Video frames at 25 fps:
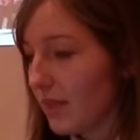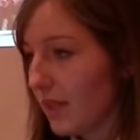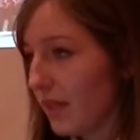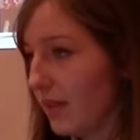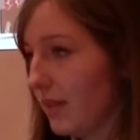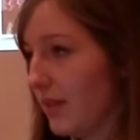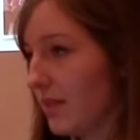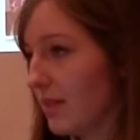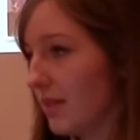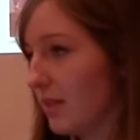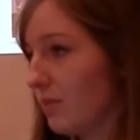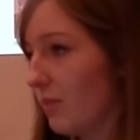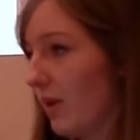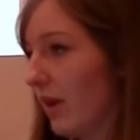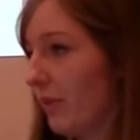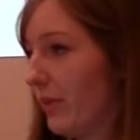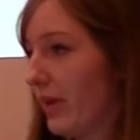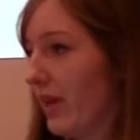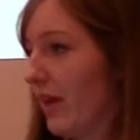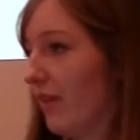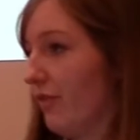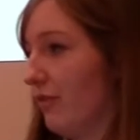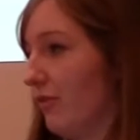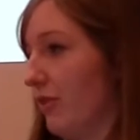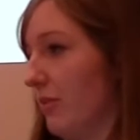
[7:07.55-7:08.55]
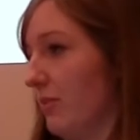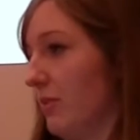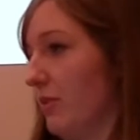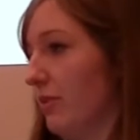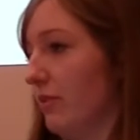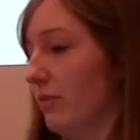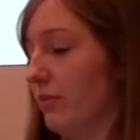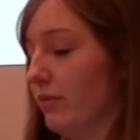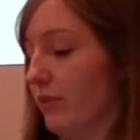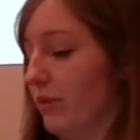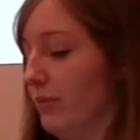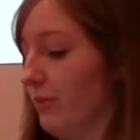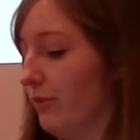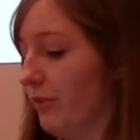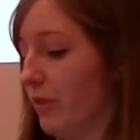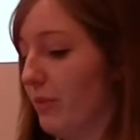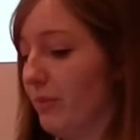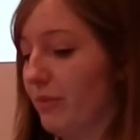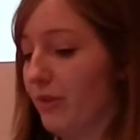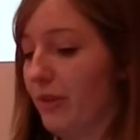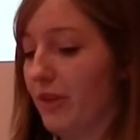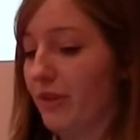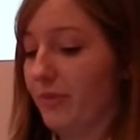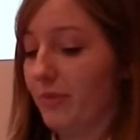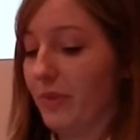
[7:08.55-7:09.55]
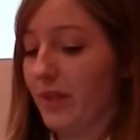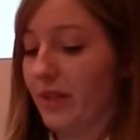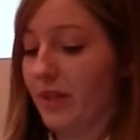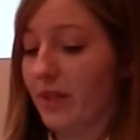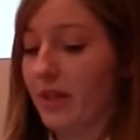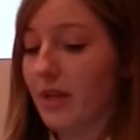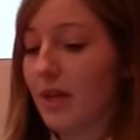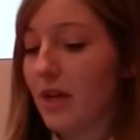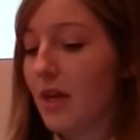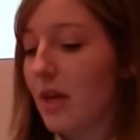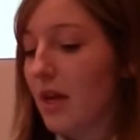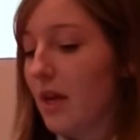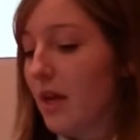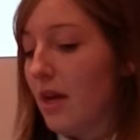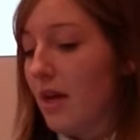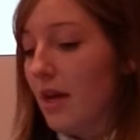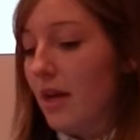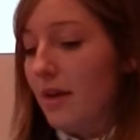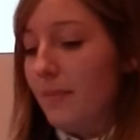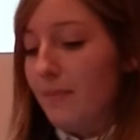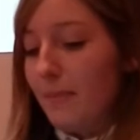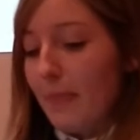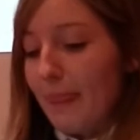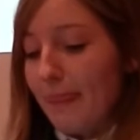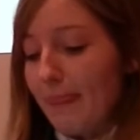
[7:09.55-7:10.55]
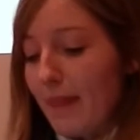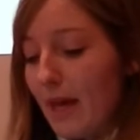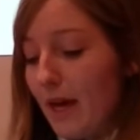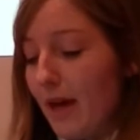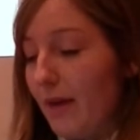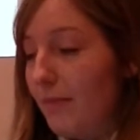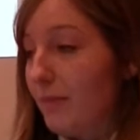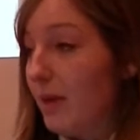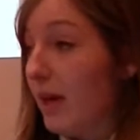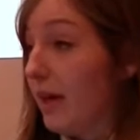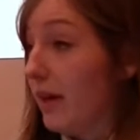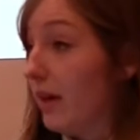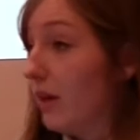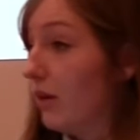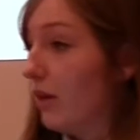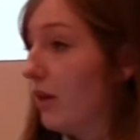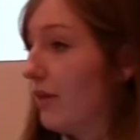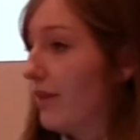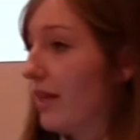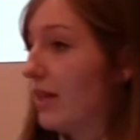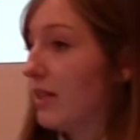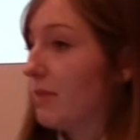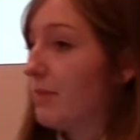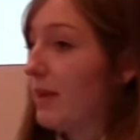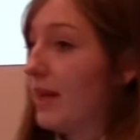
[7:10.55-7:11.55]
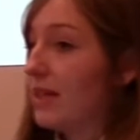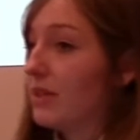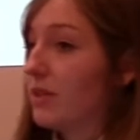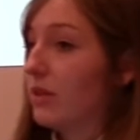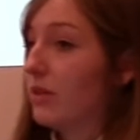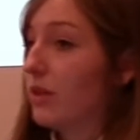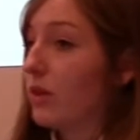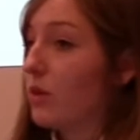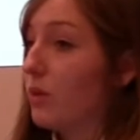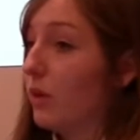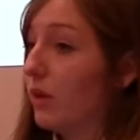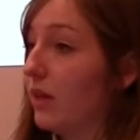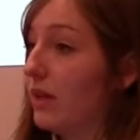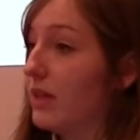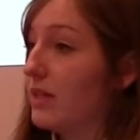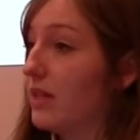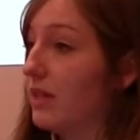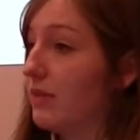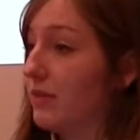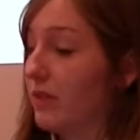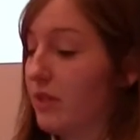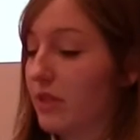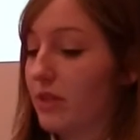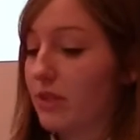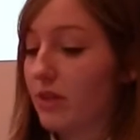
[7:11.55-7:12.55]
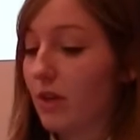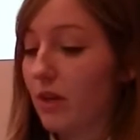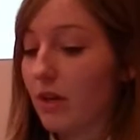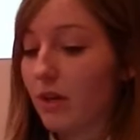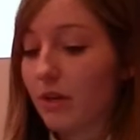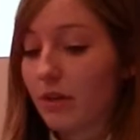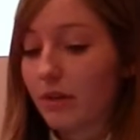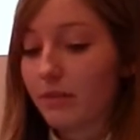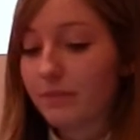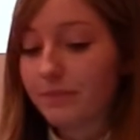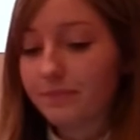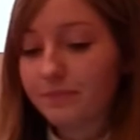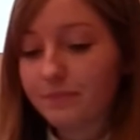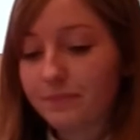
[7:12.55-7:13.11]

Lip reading: And this is where we have room for improvement. And a lot of that depends on the quality of the stock.